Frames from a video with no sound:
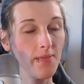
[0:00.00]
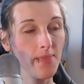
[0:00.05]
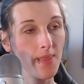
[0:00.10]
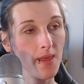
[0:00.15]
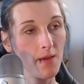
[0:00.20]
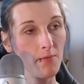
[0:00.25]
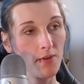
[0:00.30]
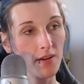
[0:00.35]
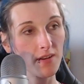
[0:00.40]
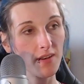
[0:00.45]

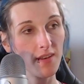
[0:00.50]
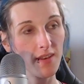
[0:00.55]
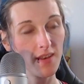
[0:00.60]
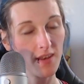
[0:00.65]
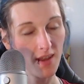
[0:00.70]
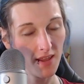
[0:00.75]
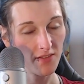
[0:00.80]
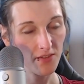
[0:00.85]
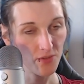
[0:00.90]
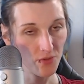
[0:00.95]
Then what
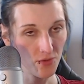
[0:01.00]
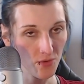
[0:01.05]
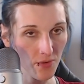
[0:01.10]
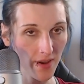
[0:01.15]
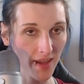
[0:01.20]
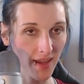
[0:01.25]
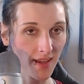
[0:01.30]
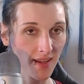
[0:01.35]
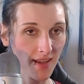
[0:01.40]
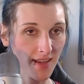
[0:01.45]
I'm
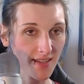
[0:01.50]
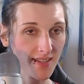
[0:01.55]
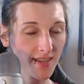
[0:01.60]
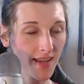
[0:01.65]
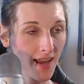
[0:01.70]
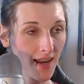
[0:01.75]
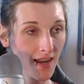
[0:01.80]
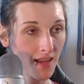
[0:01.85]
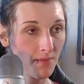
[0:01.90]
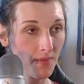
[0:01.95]
doing is
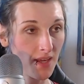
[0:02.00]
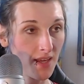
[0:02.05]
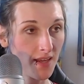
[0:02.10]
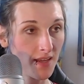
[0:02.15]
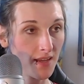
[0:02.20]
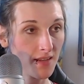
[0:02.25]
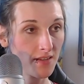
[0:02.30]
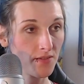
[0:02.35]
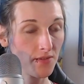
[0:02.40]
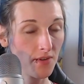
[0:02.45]
telling
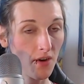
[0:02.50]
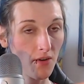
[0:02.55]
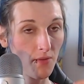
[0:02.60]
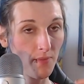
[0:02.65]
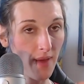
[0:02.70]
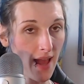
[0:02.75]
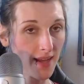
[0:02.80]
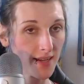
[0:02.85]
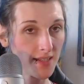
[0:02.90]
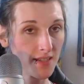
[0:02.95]
me to go
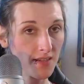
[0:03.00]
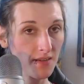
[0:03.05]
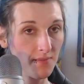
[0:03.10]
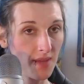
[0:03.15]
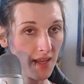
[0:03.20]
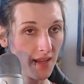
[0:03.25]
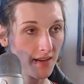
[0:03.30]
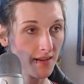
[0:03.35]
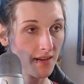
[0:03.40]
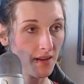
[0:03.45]
back to
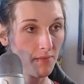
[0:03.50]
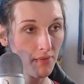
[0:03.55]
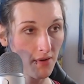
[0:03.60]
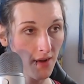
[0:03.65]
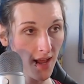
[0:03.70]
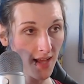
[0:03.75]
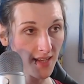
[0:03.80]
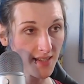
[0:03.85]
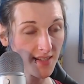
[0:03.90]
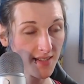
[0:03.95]
being
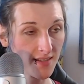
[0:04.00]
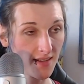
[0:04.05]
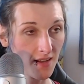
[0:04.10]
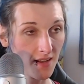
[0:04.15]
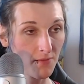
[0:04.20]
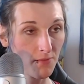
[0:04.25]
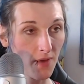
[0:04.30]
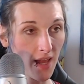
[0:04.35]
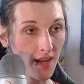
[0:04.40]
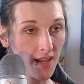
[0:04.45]
depressed
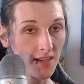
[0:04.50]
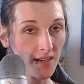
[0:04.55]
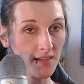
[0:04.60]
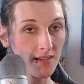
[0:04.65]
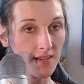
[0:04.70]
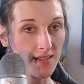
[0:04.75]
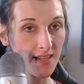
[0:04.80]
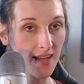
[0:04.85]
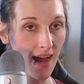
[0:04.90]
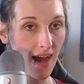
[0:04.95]
and waiting
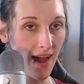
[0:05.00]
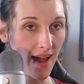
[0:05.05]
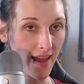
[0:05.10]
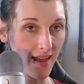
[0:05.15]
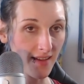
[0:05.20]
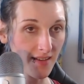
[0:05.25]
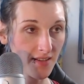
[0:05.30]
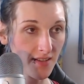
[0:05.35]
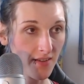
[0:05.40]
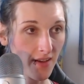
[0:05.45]
to
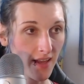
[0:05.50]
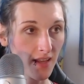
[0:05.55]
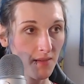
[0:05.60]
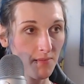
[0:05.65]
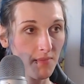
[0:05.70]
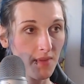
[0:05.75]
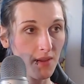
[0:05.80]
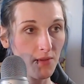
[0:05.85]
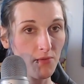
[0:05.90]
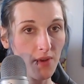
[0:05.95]
die so I
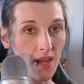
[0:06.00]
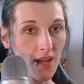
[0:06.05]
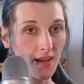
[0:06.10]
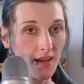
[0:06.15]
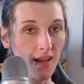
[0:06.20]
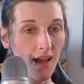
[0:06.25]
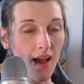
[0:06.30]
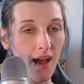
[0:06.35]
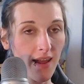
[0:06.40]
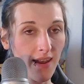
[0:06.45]
can be
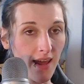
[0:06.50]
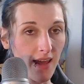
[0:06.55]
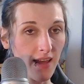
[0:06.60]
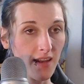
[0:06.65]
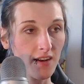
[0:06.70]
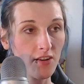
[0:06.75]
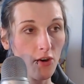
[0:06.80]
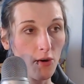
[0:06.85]
reincarnated,